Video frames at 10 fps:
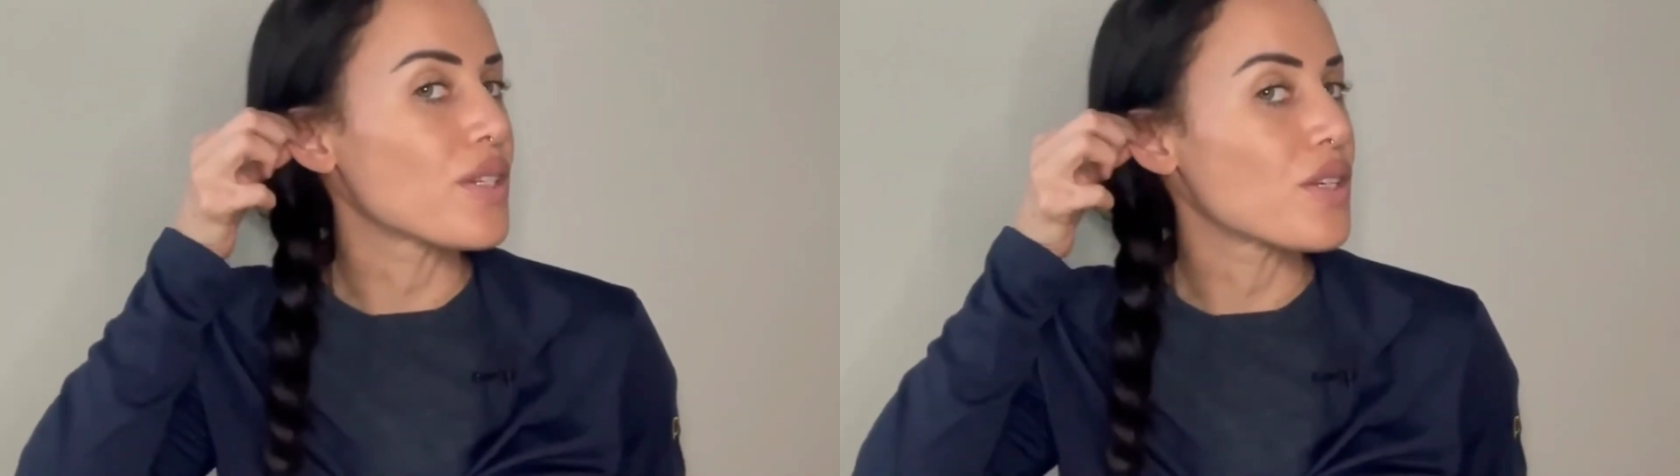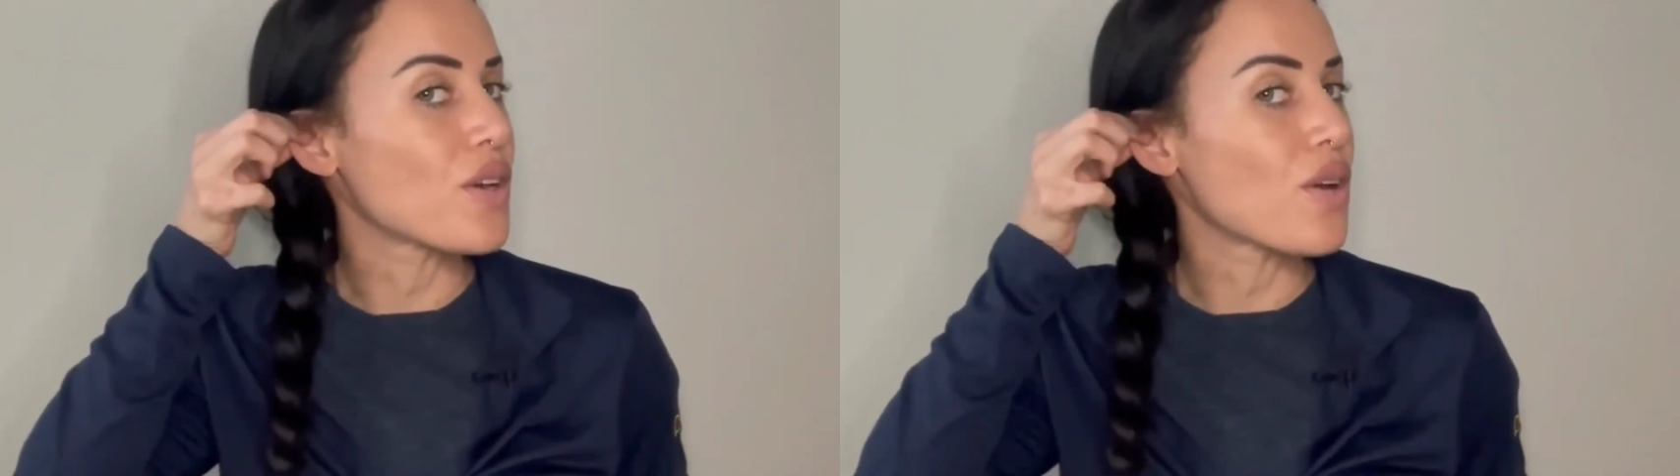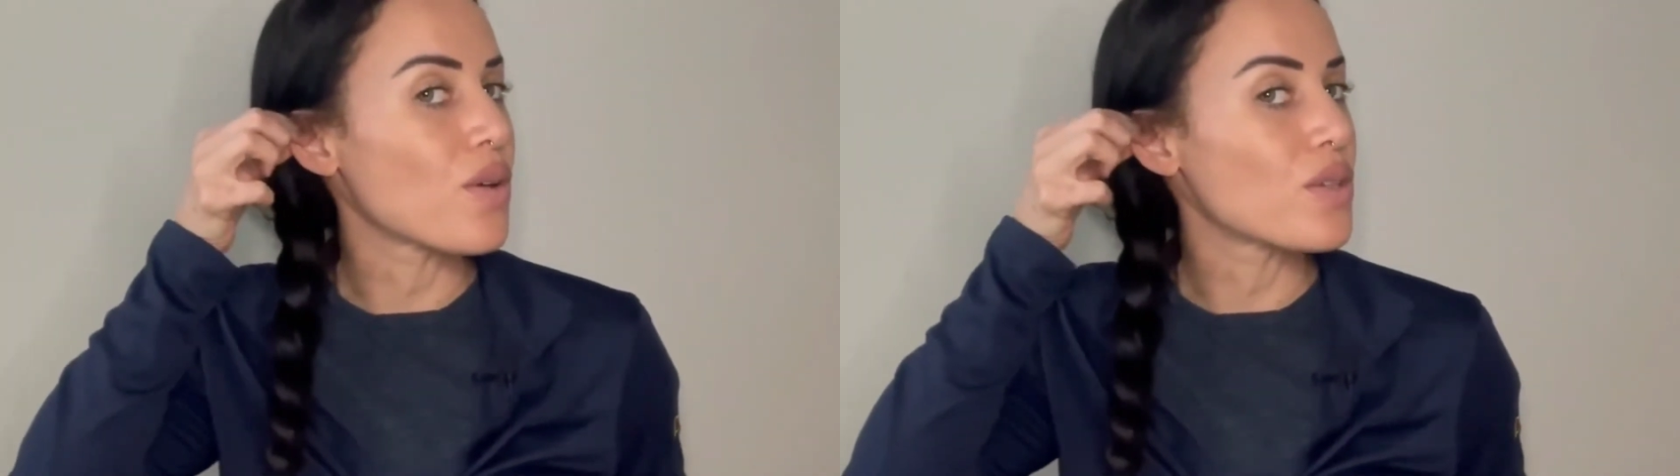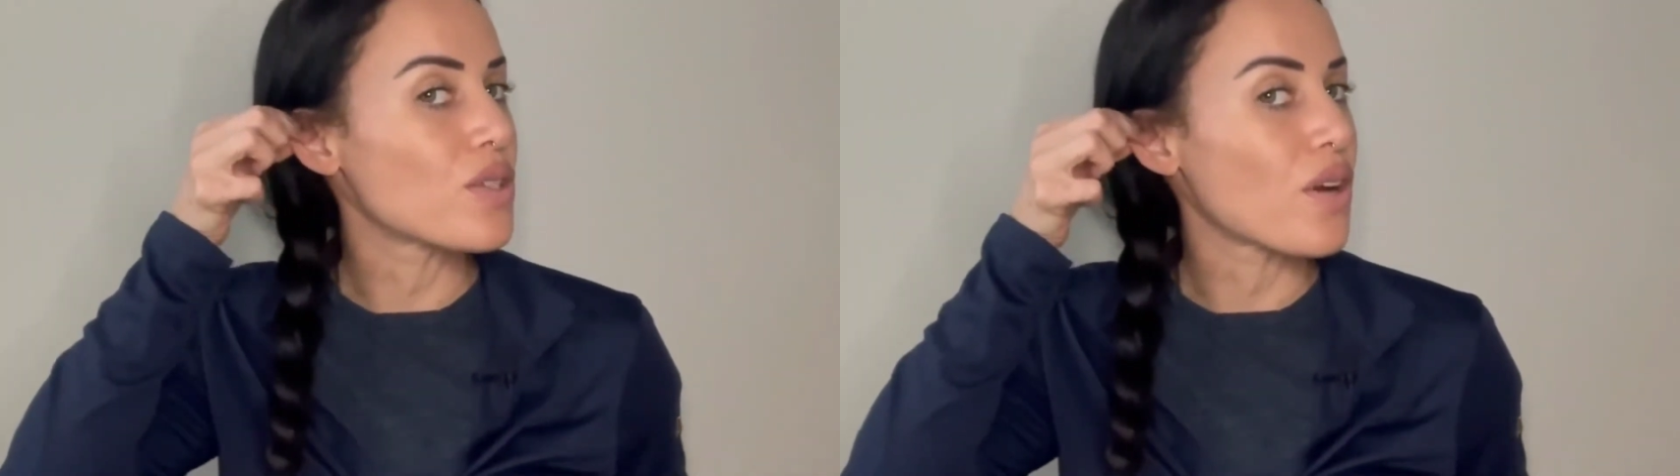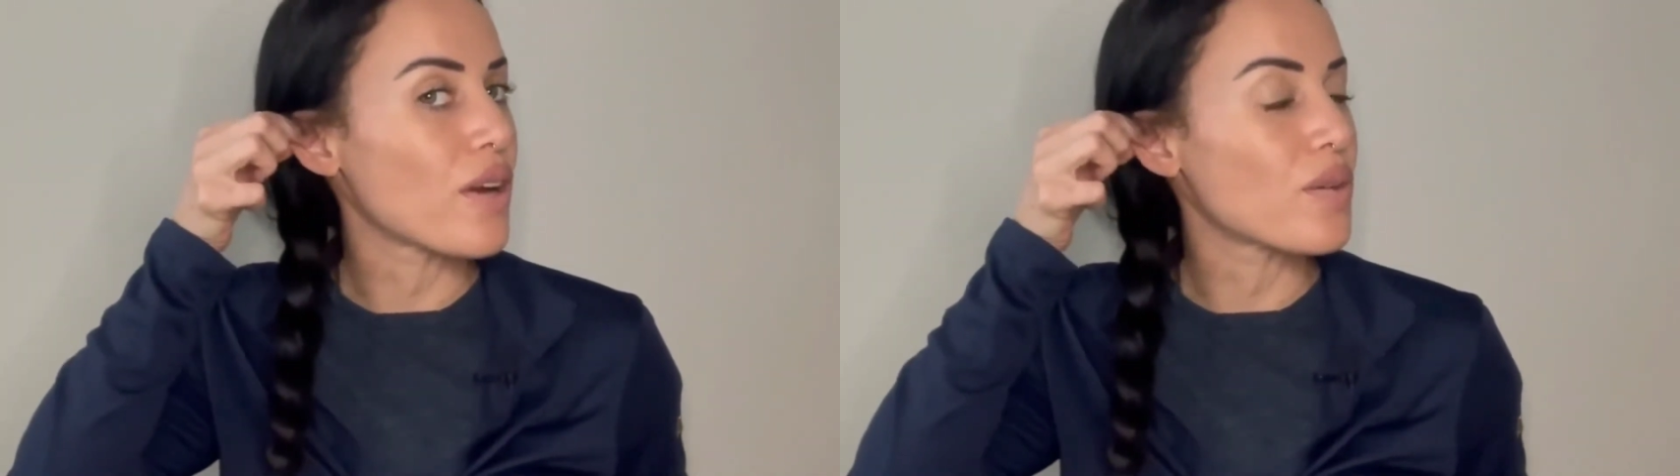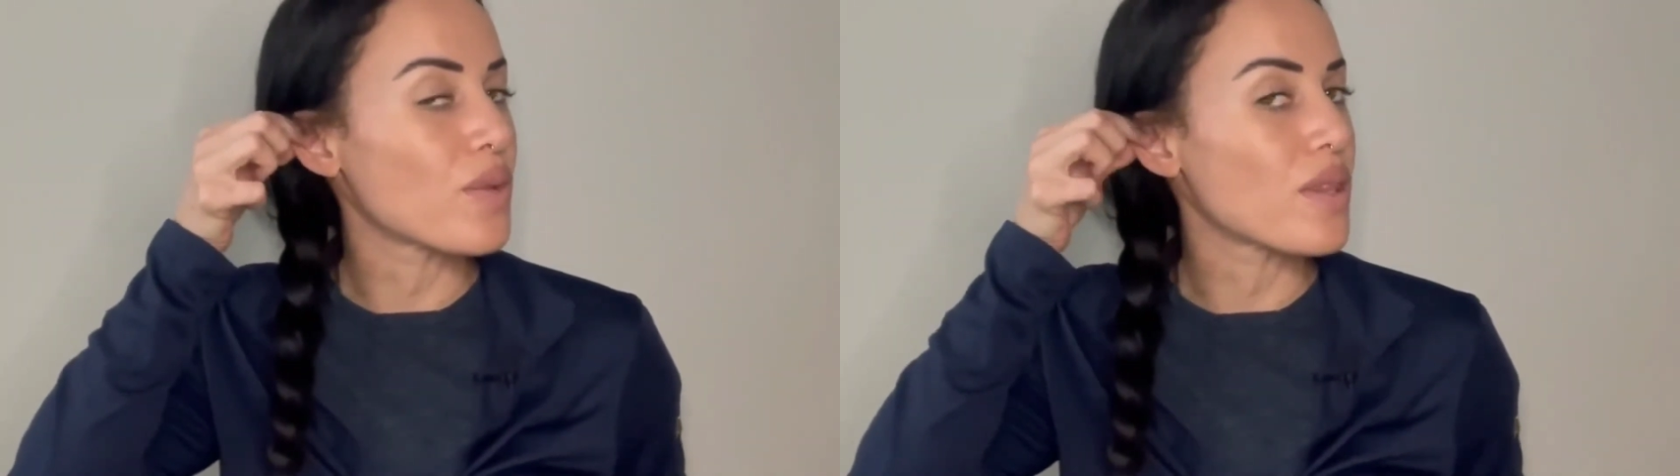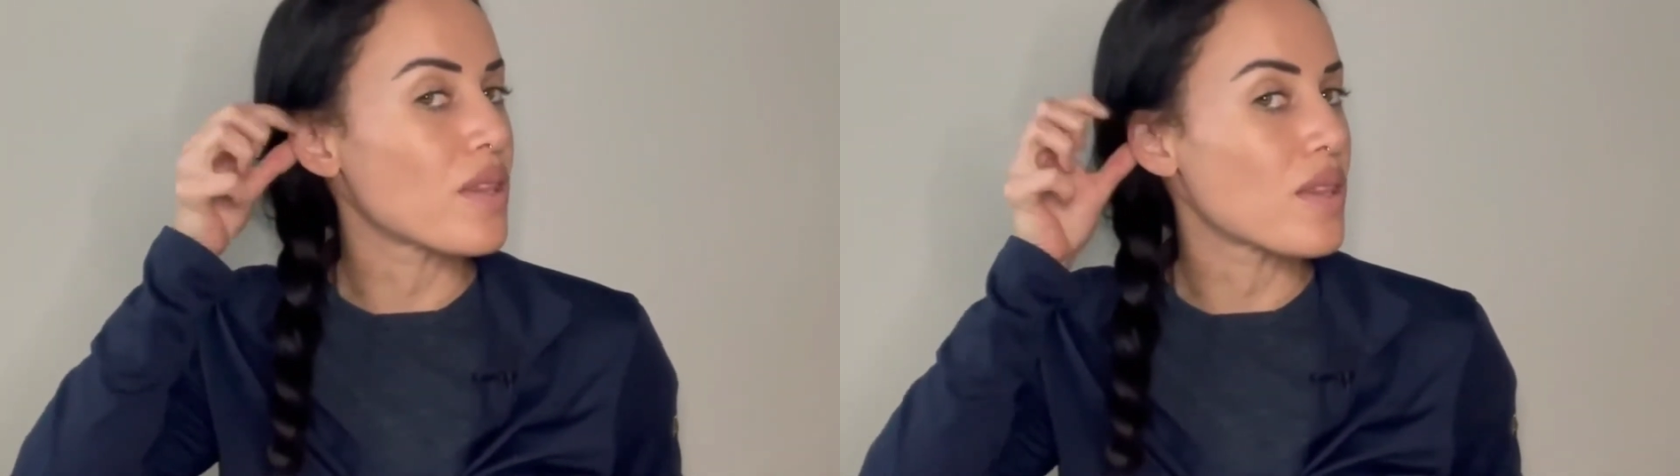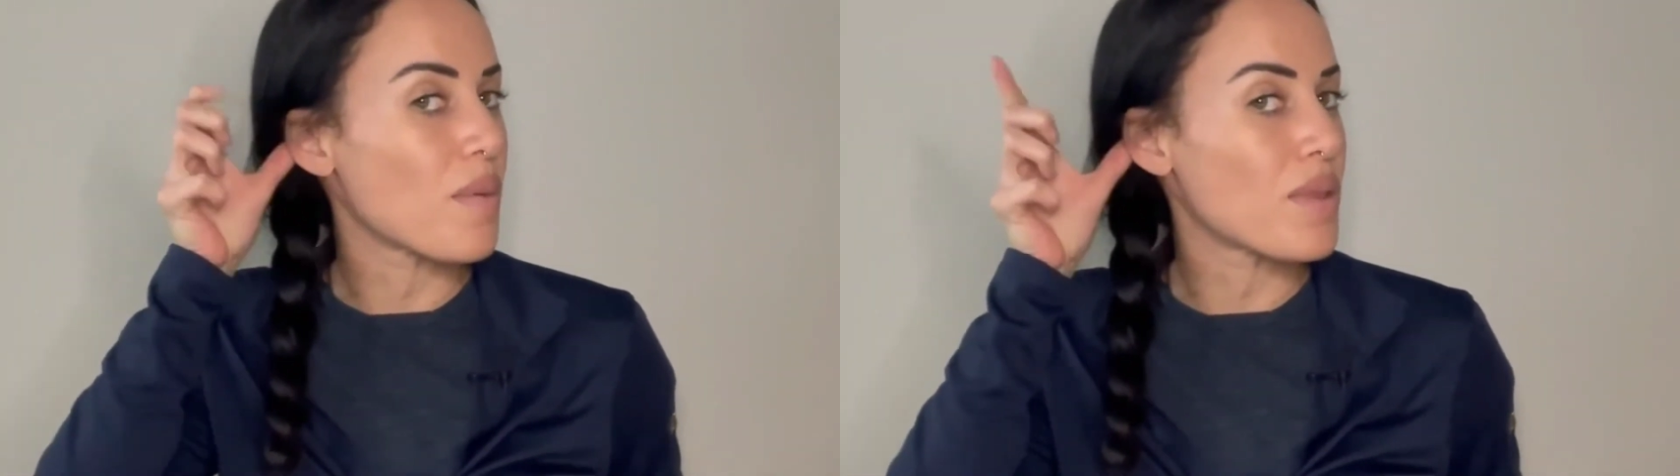to start with the
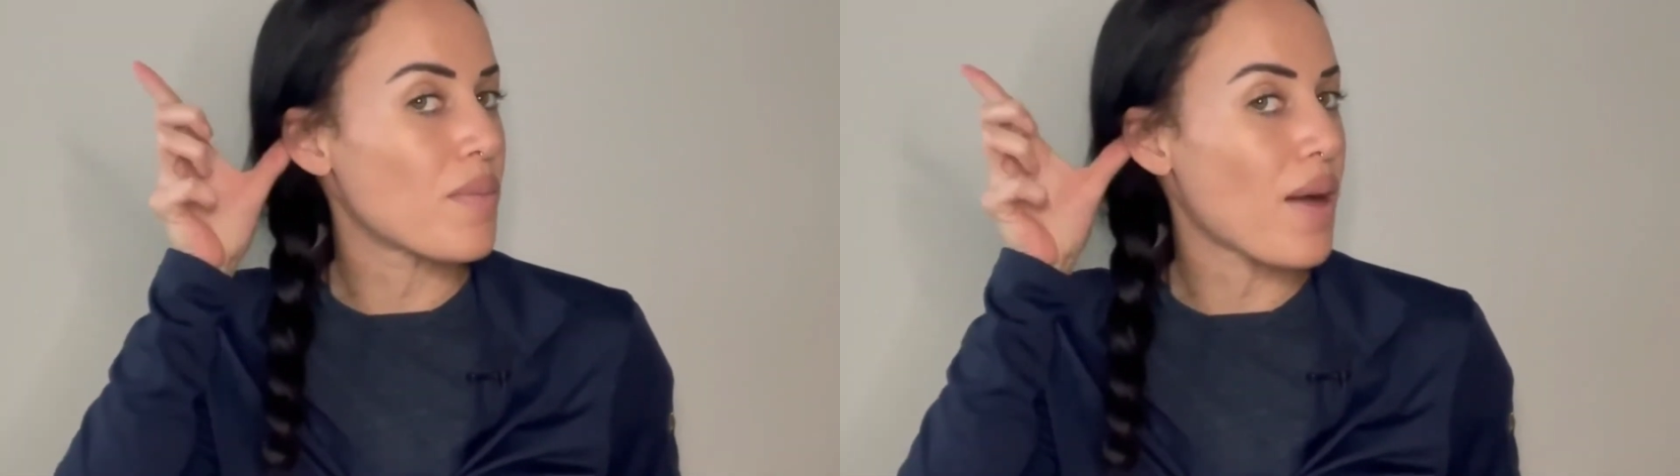thumb in the